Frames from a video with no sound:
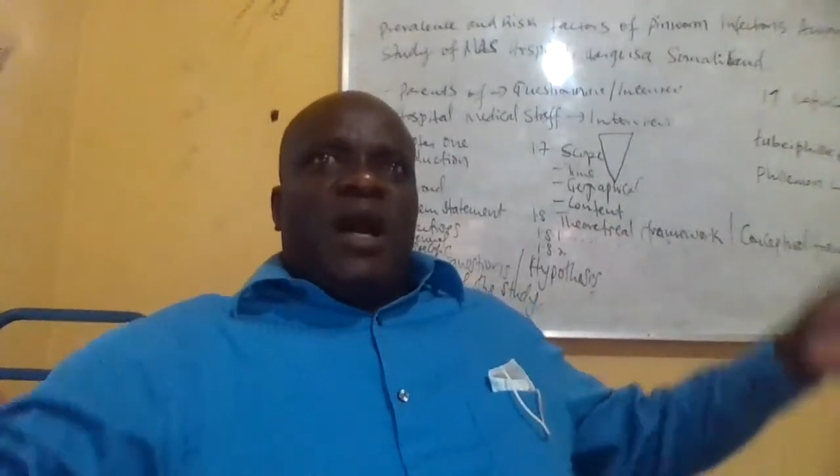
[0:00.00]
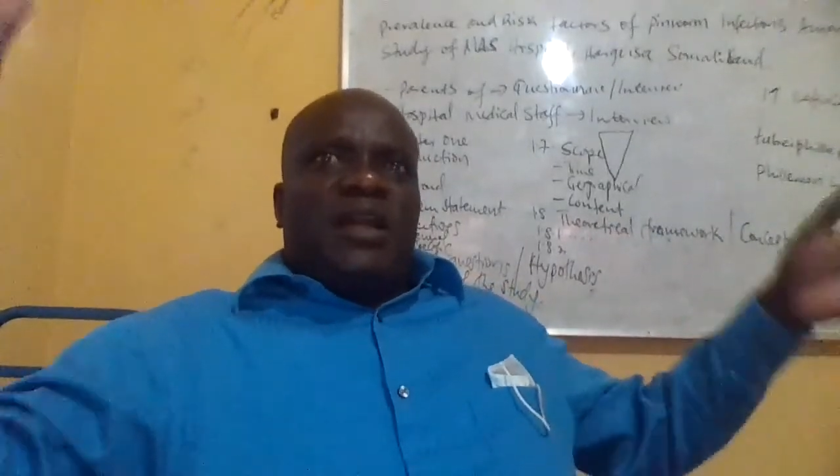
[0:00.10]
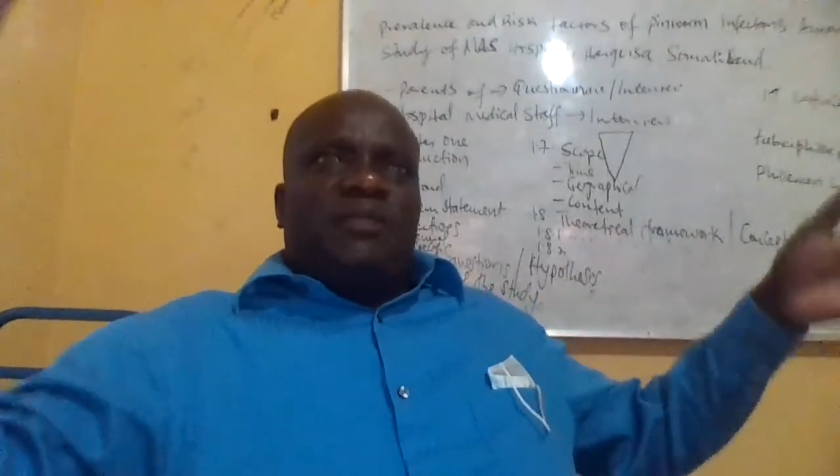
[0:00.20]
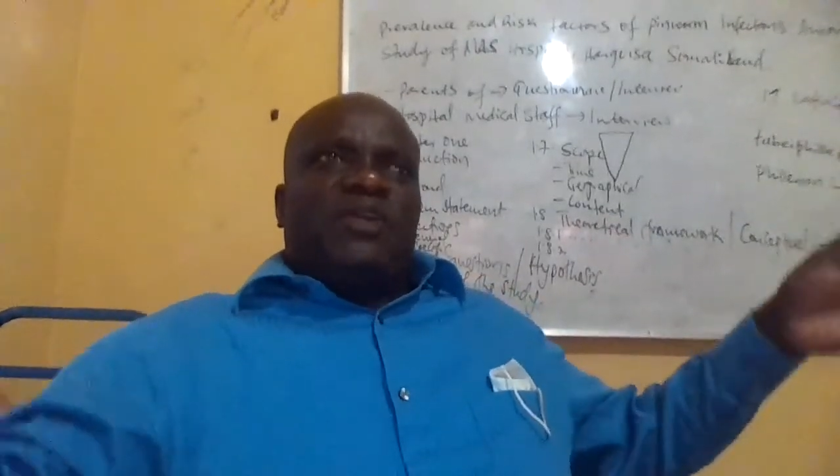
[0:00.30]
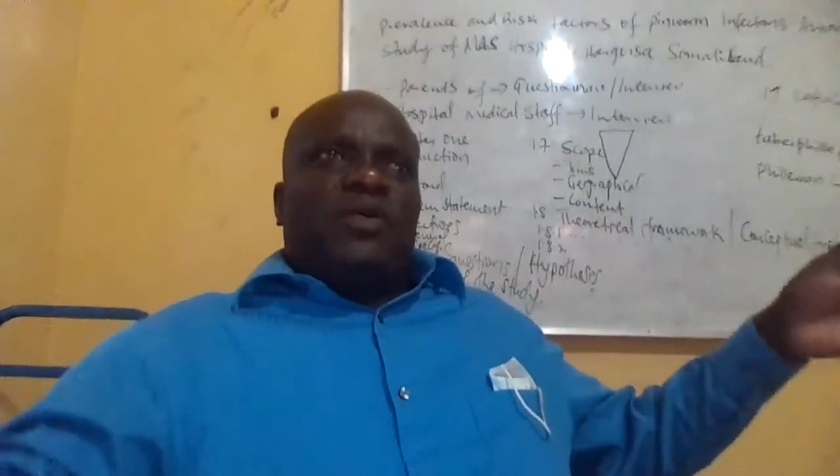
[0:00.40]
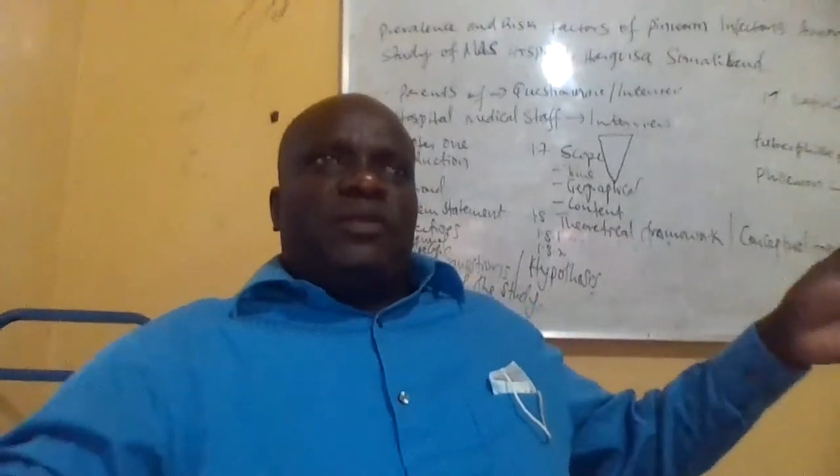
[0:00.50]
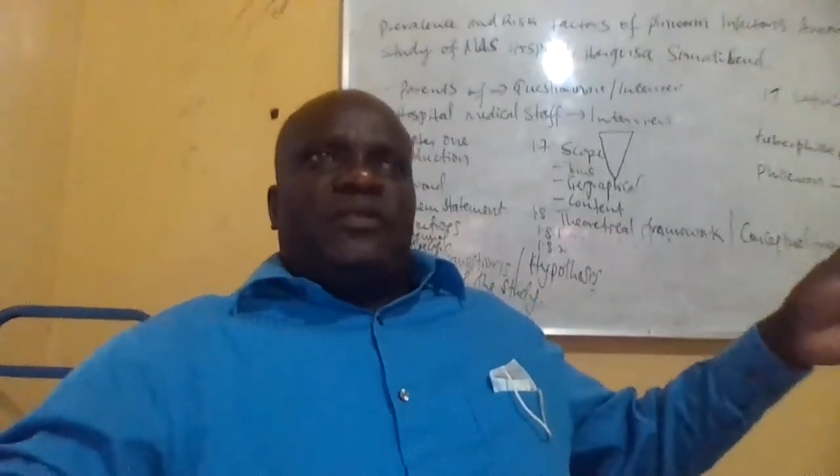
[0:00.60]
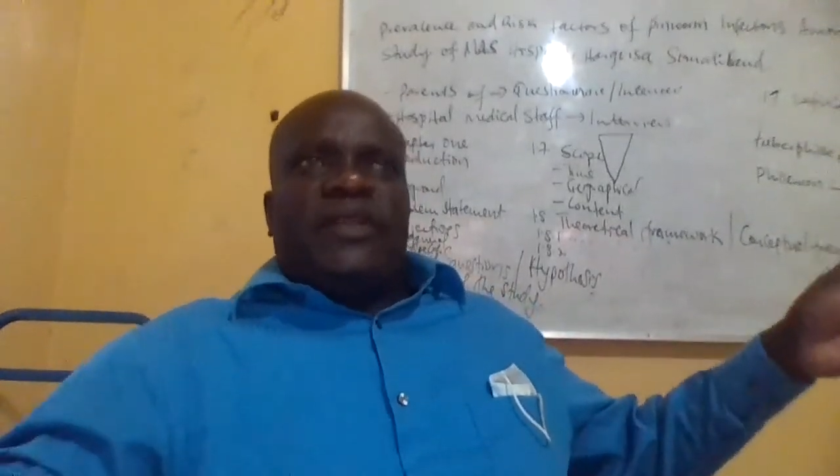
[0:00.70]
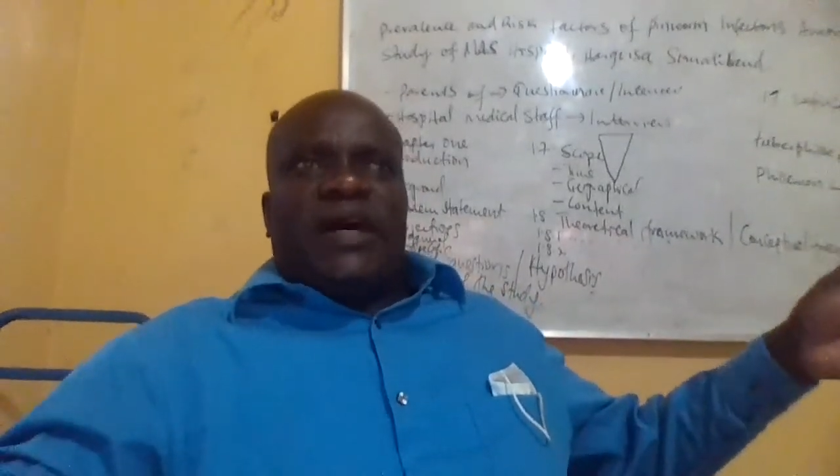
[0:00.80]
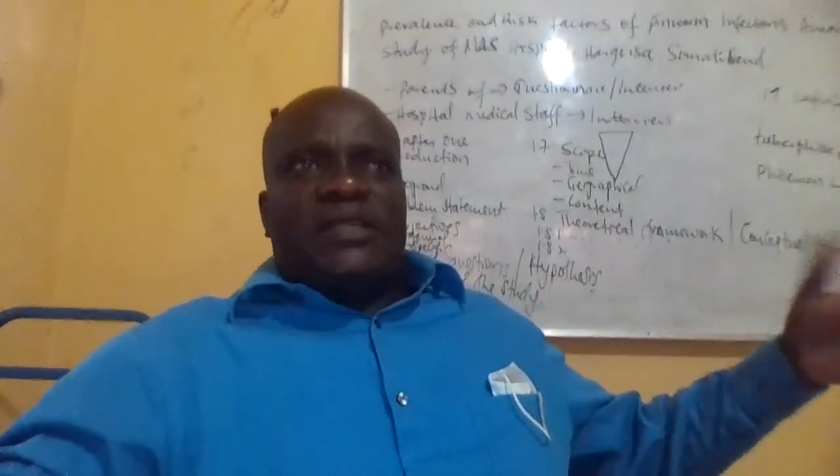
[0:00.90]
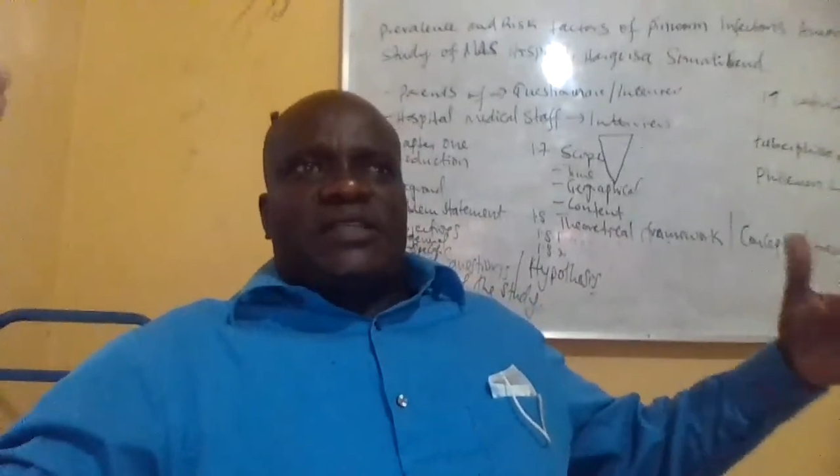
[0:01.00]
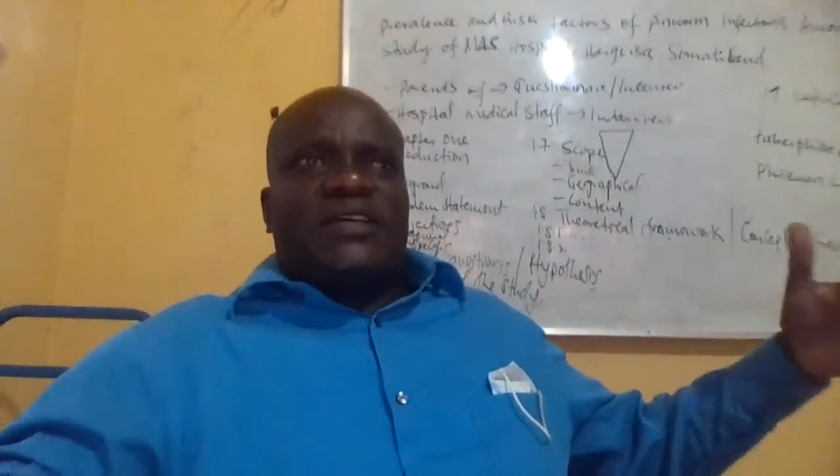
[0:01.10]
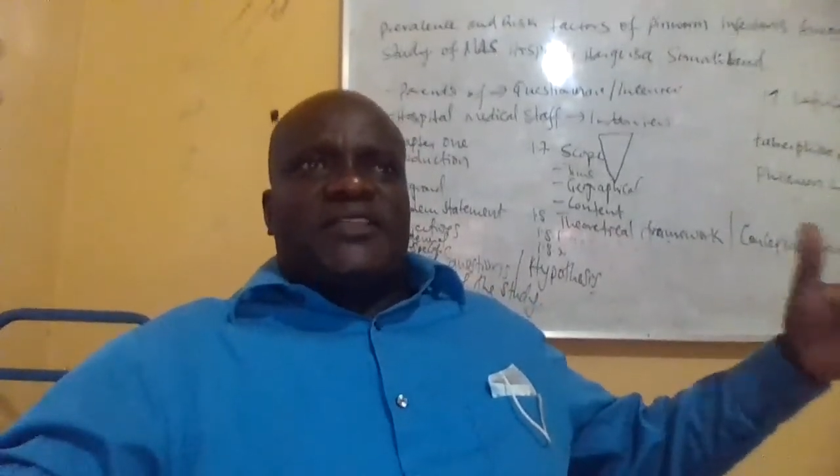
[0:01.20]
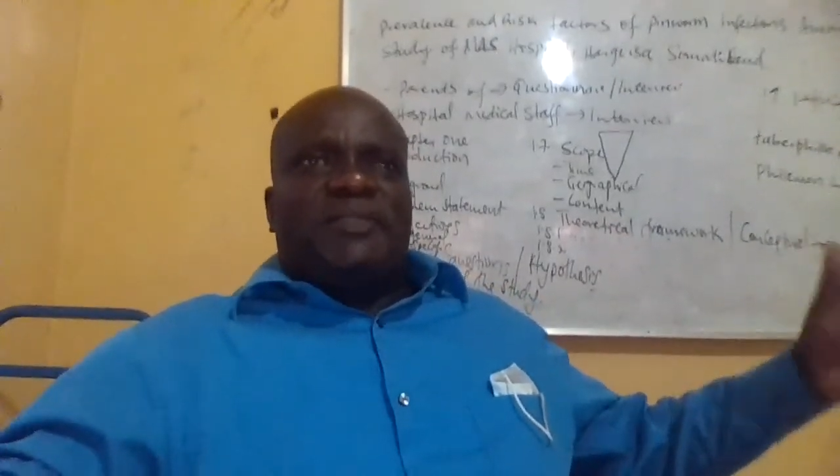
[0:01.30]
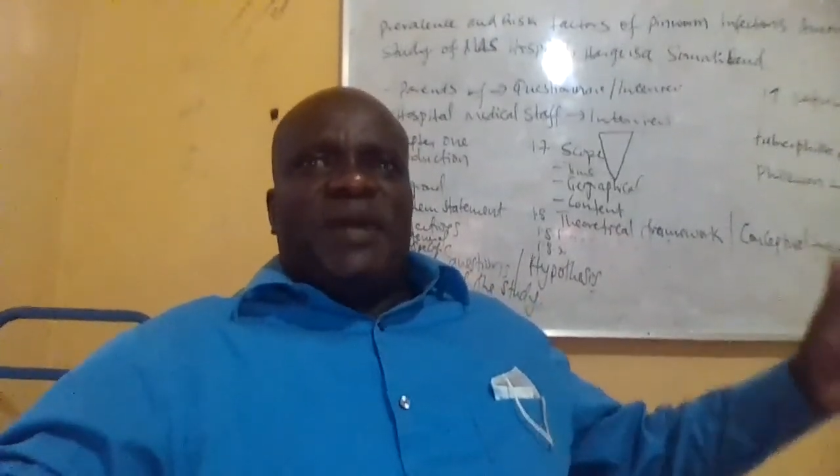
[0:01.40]
and beyond that
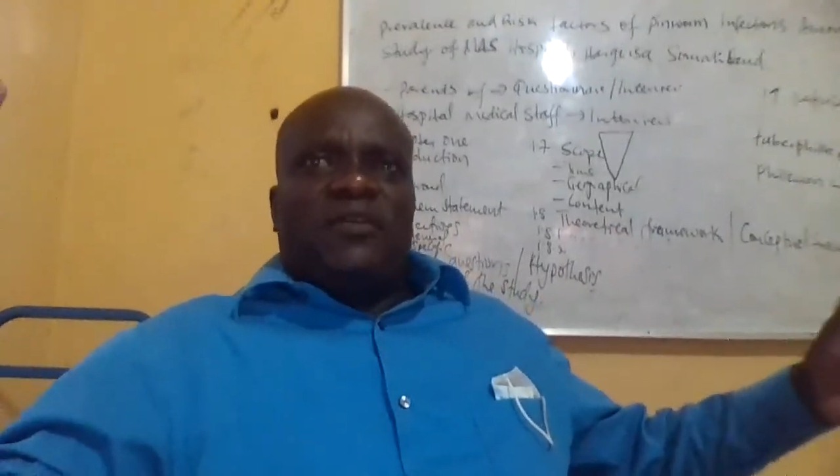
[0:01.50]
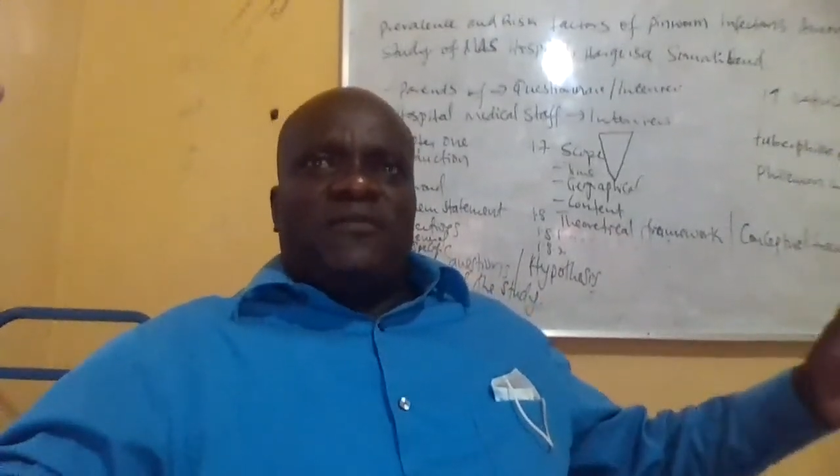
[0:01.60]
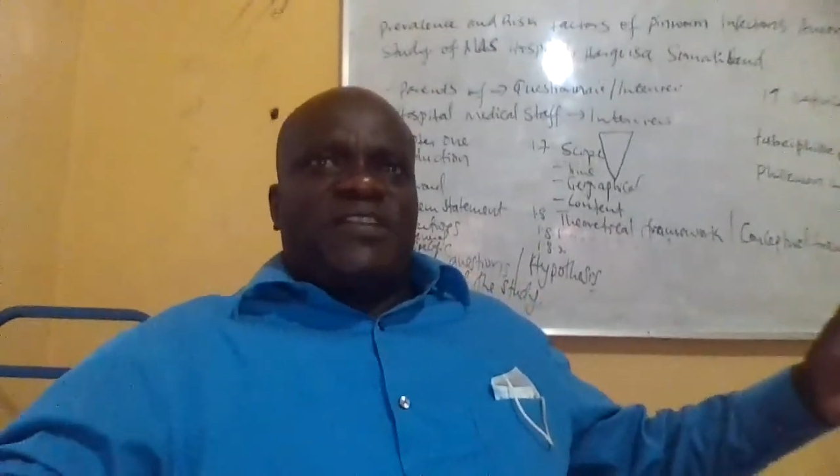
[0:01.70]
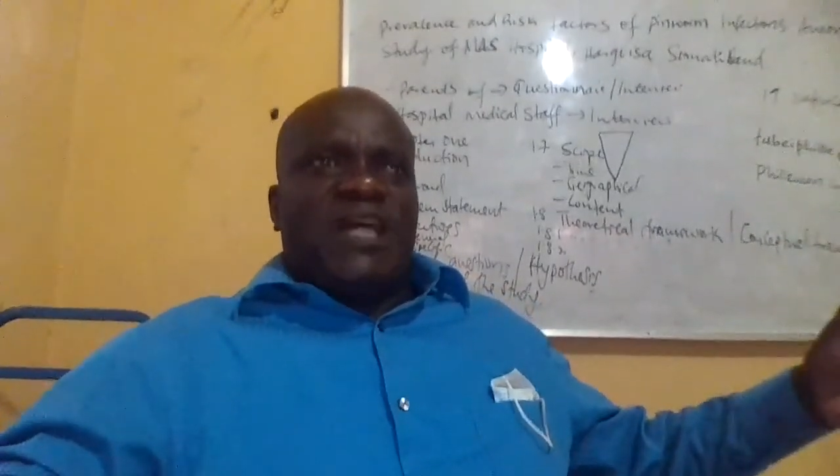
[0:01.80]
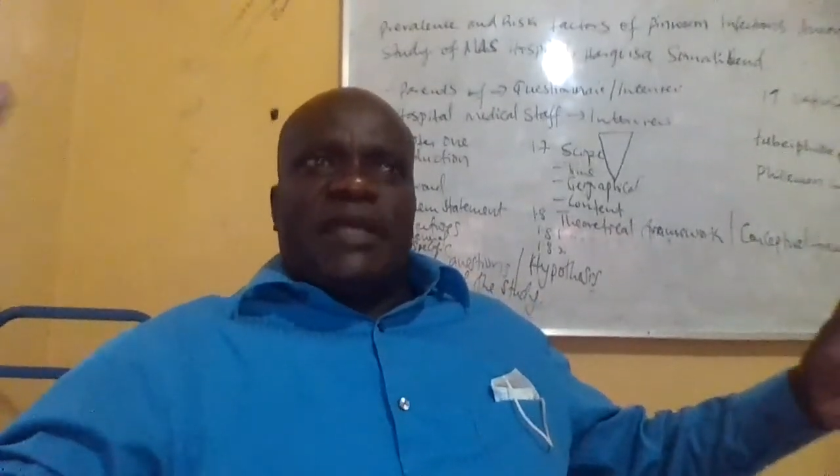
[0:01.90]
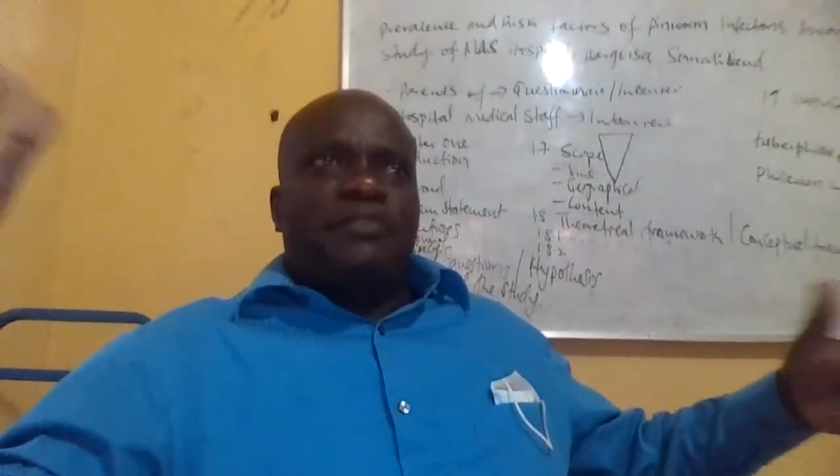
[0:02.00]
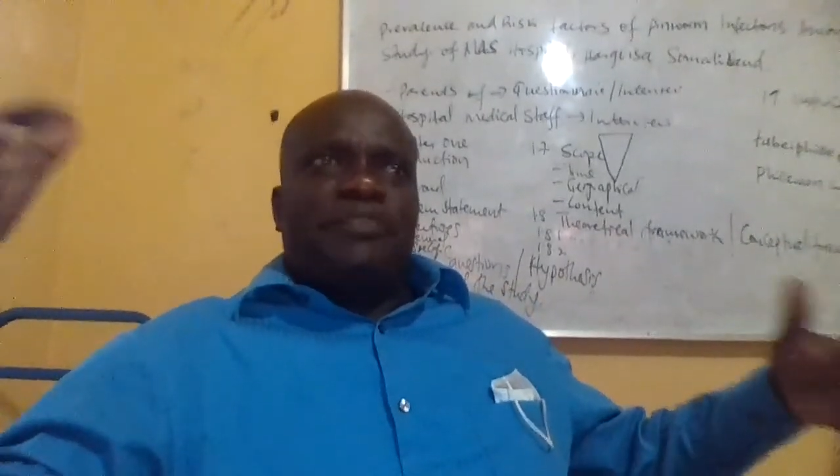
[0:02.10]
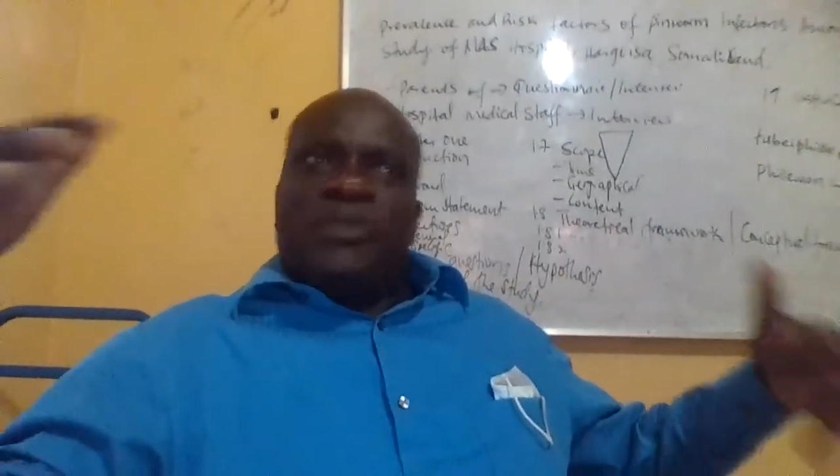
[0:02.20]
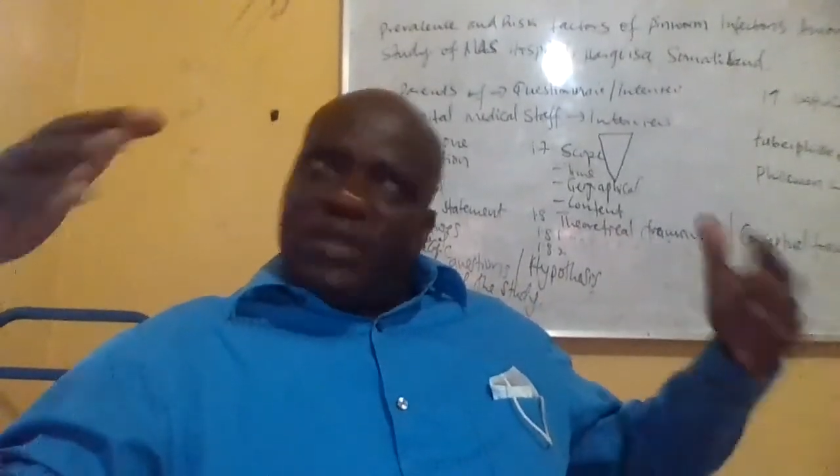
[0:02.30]
span of time,